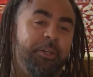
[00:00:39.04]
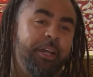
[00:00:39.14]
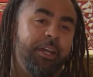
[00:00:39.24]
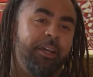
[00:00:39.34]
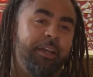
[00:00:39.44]

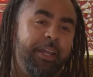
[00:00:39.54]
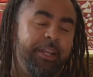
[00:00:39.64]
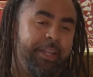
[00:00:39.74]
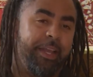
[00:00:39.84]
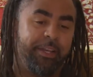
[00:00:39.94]
Uh,
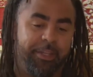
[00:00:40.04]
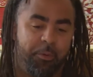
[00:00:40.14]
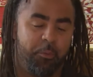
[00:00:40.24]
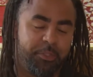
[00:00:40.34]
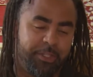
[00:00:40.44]
and then
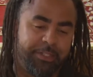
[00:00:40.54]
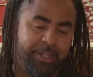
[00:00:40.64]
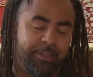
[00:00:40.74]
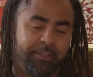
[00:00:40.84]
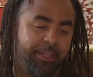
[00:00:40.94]
that was
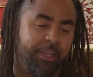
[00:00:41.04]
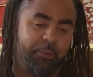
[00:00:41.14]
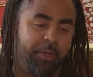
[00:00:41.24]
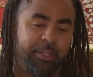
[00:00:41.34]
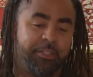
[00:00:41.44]
exactly the year
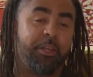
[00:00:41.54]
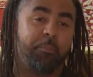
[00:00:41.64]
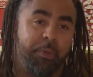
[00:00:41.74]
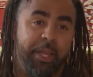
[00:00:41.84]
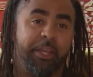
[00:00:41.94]
when I
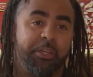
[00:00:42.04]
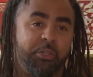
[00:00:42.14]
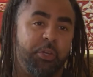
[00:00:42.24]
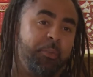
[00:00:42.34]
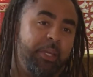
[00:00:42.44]
stopped playing in
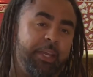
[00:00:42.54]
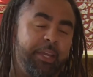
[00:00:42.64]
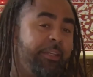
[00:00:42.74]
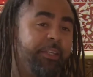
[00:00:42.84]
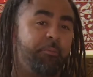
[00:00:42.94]
Germany and
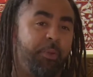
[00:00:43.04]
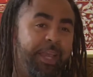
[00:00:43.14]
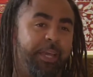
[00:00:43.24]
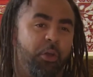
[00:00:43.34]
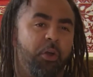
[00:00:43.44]
I didn't
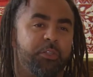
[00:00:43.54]
play at all.